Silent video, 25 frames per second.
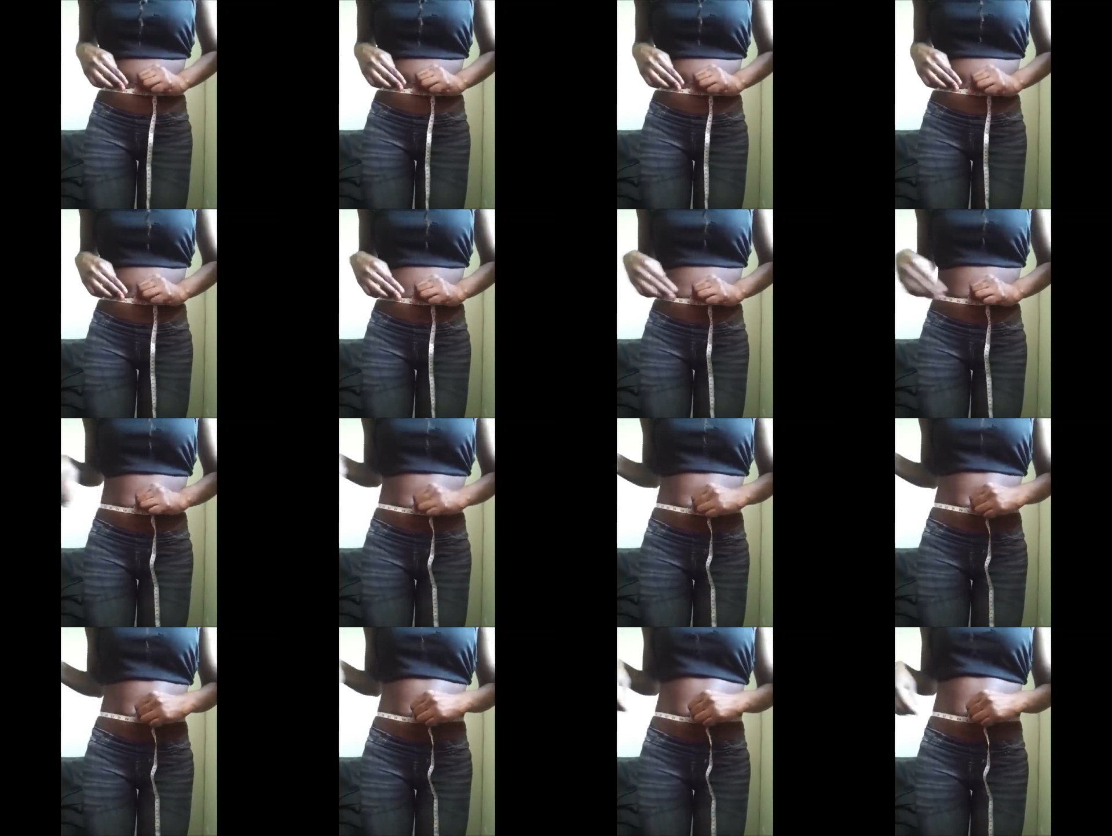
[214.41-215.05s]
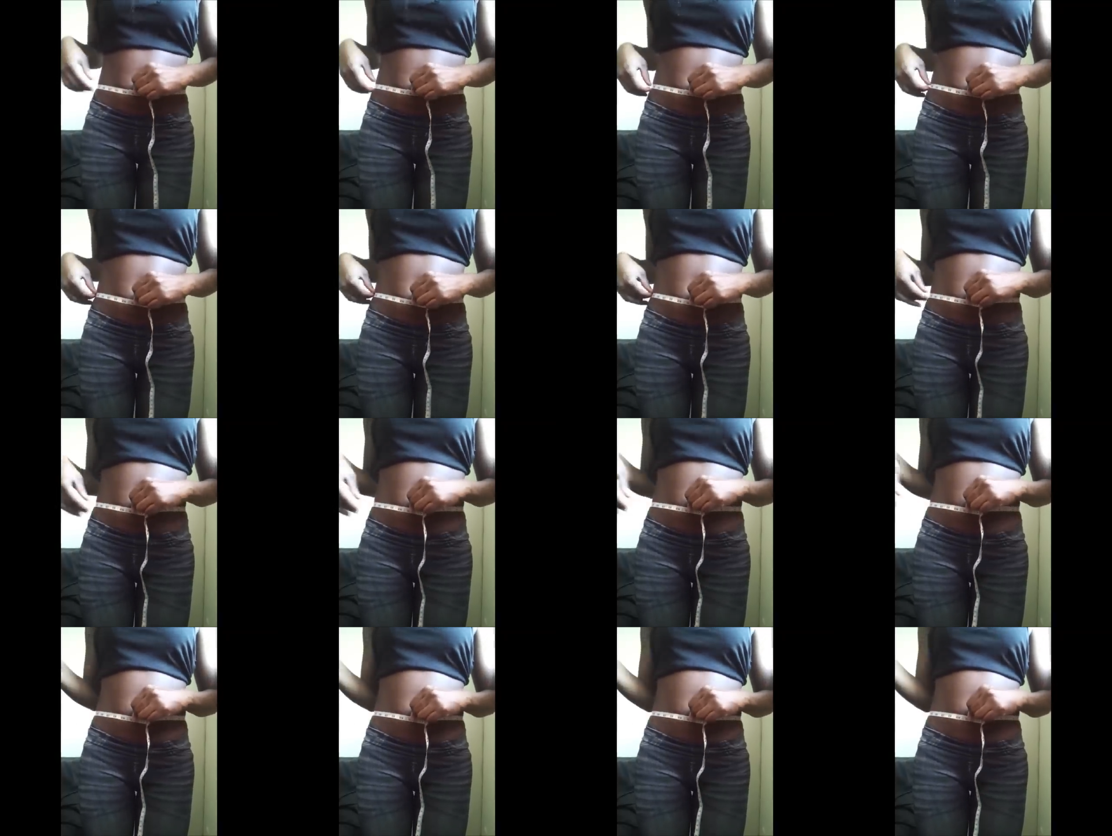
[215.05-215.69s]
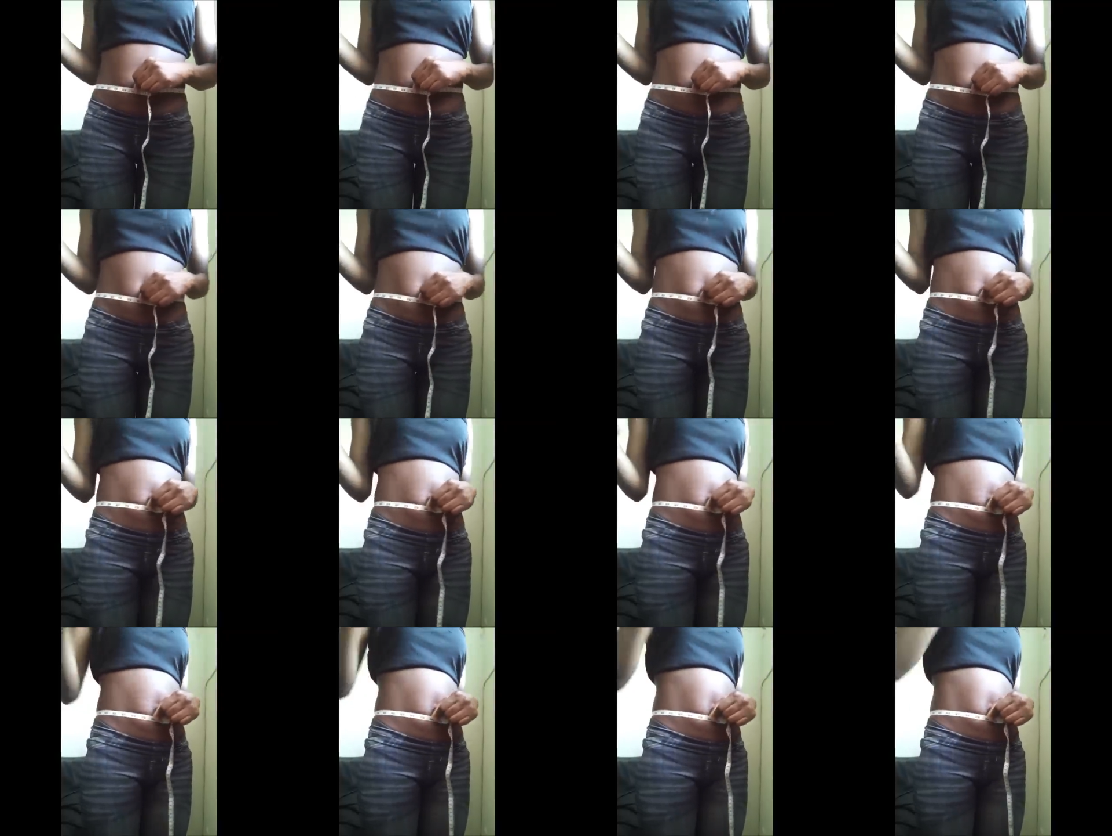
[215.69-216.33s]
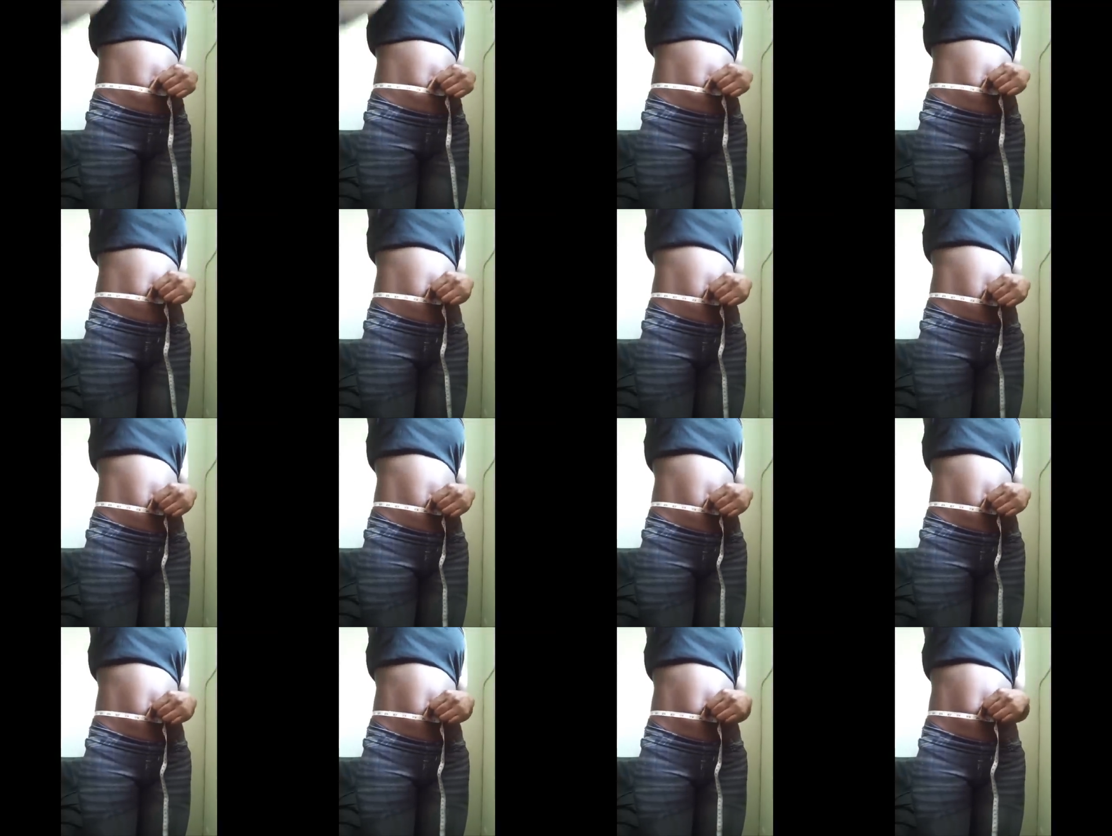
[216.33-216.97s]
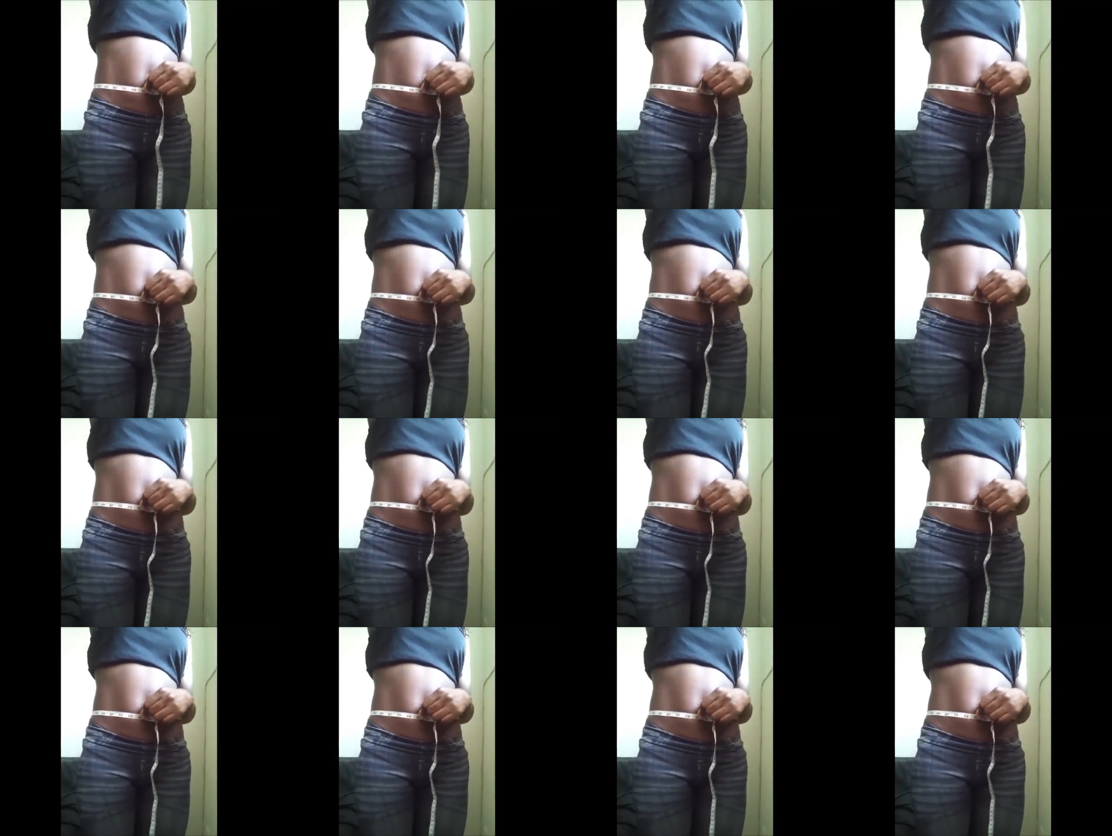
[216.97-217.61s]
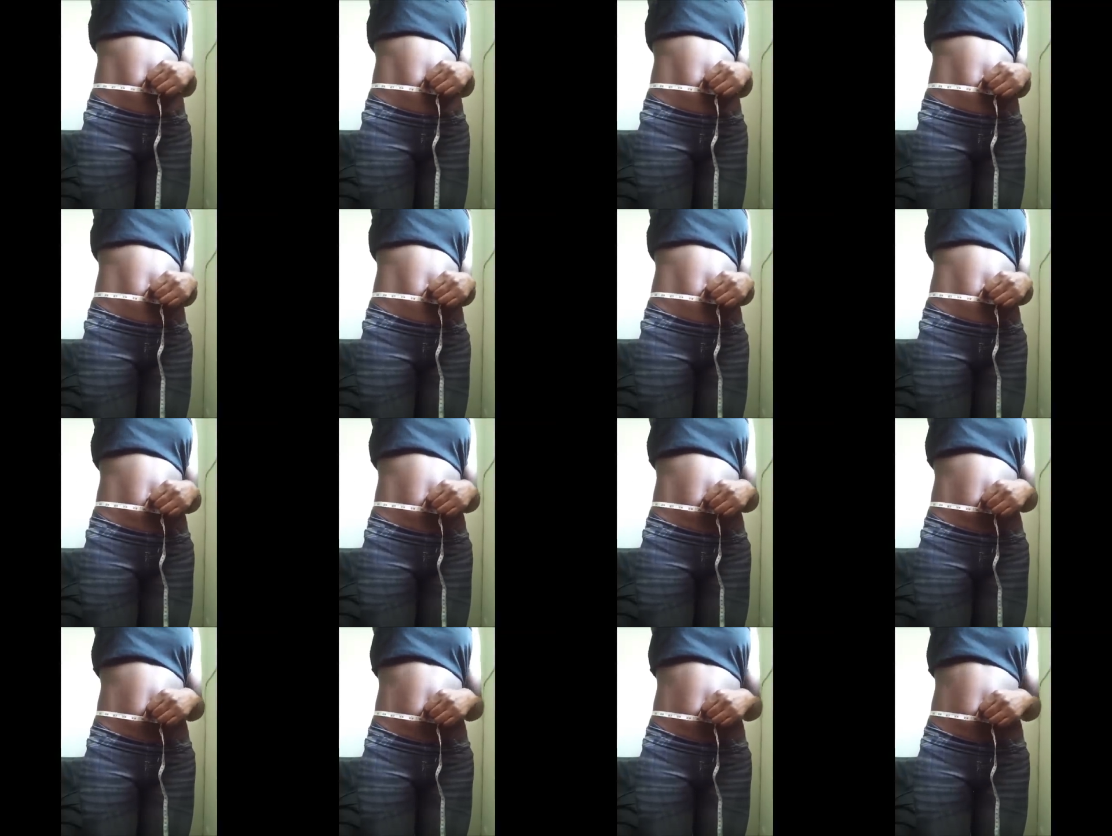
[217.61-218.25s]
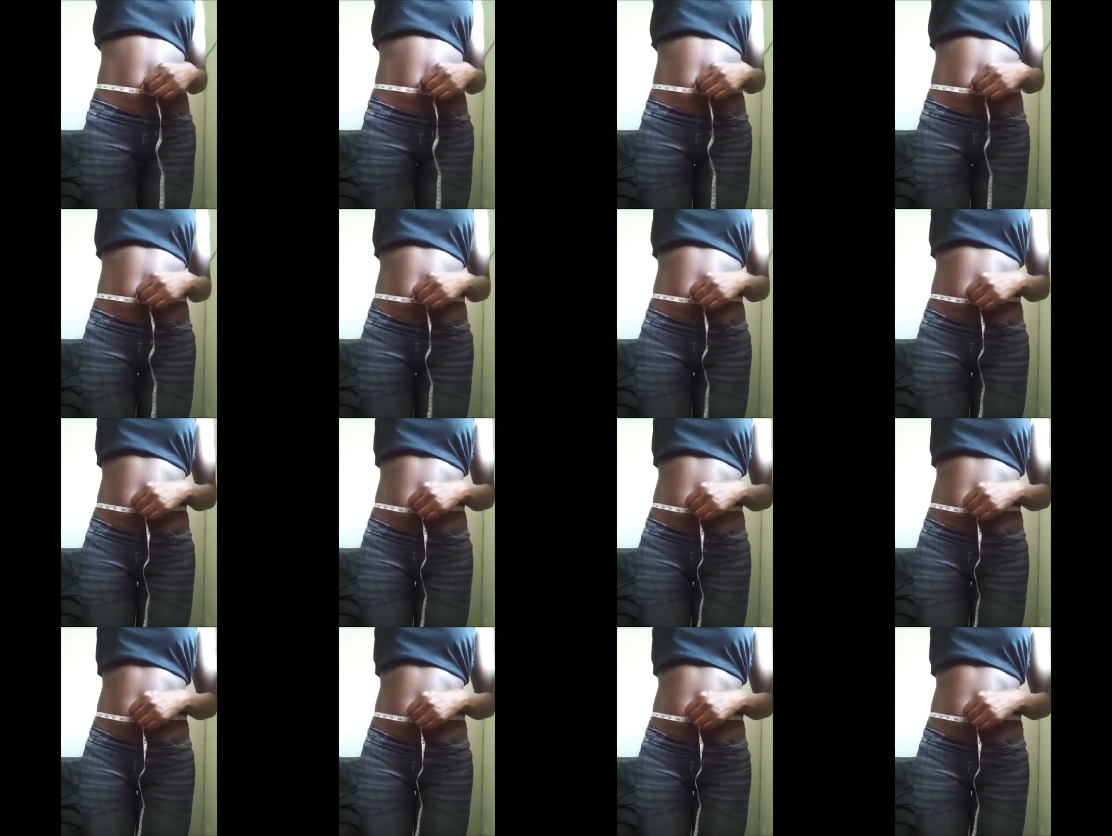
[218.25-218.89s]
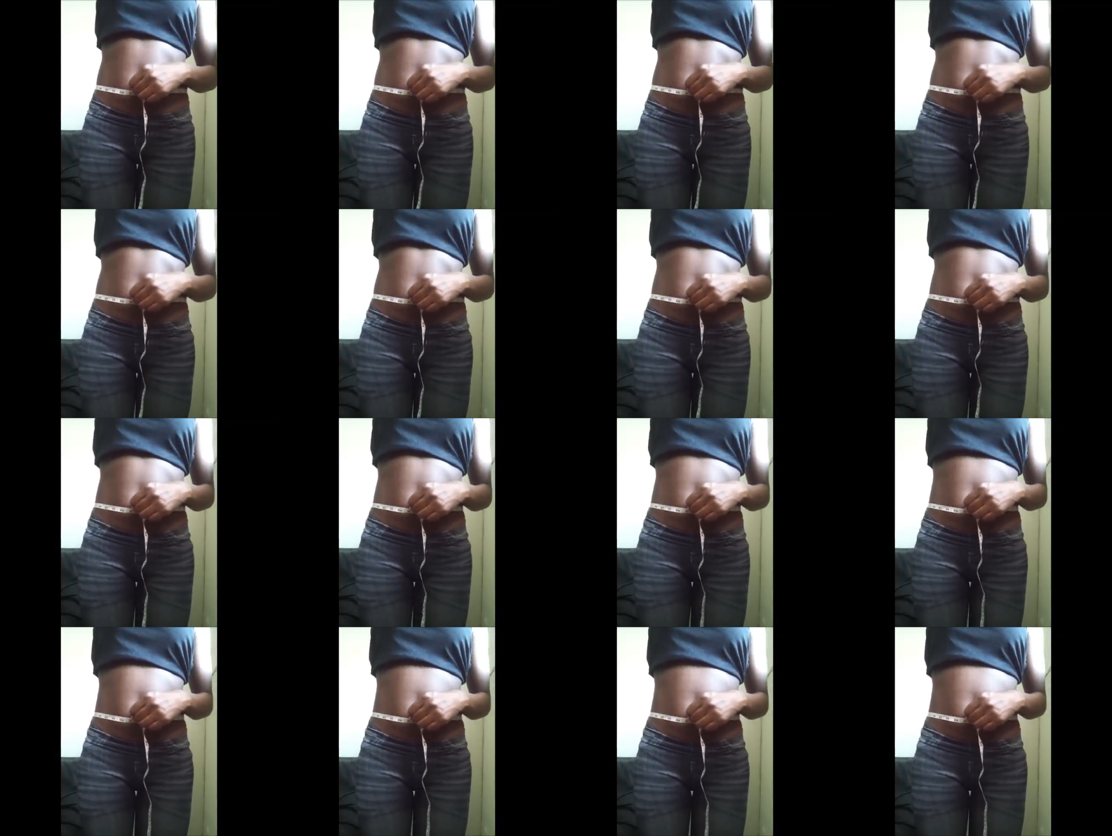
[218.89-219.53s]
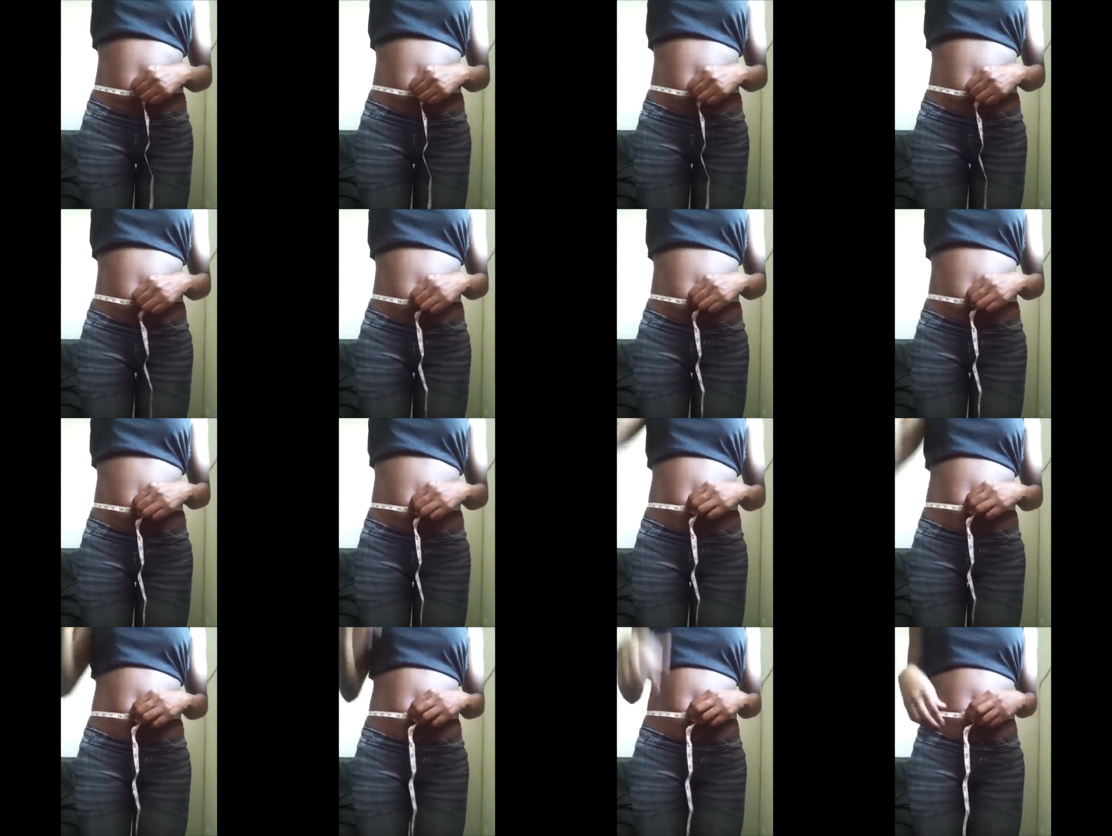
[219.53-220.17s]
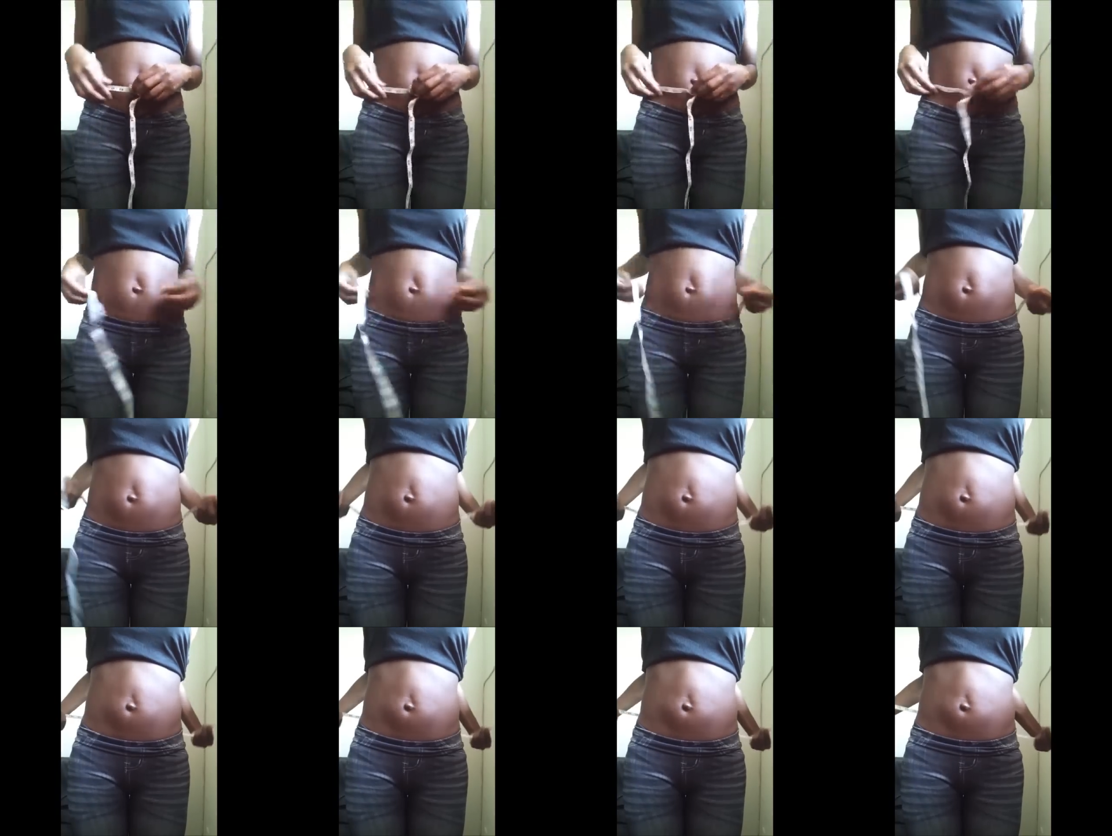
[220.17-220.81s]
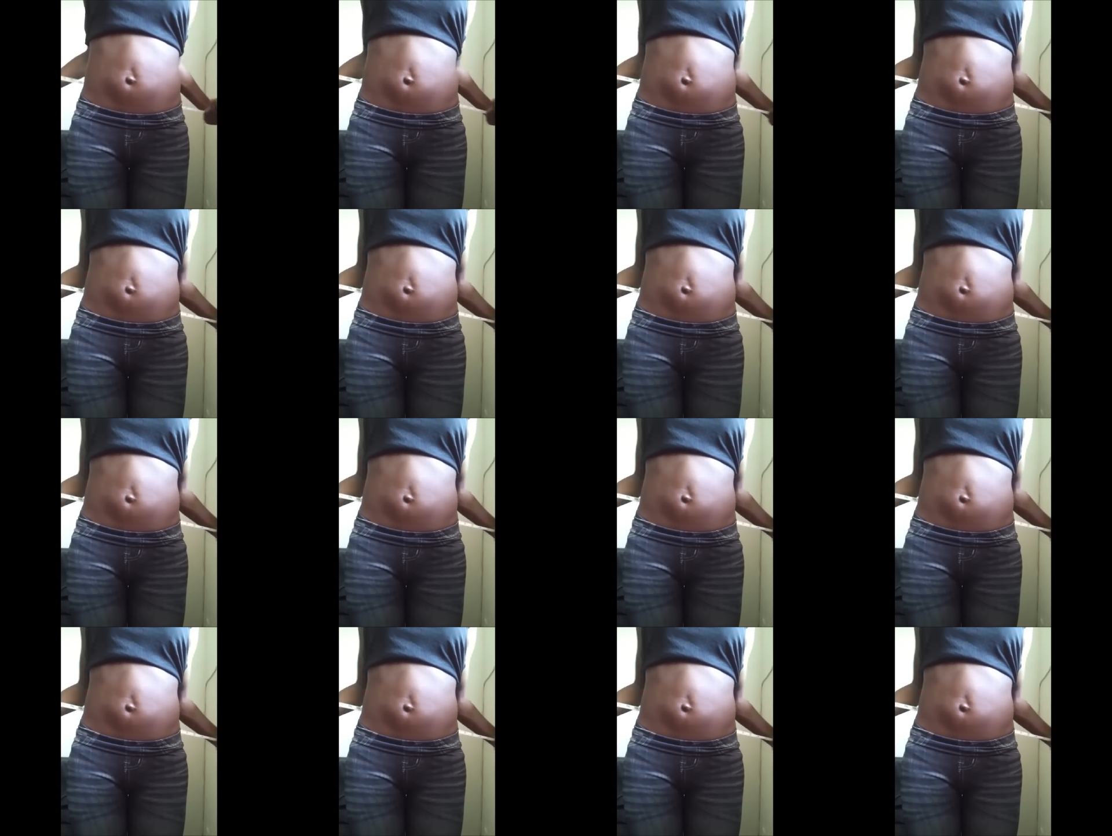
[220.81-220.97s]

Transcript: No face is visible, so there are no lips to read.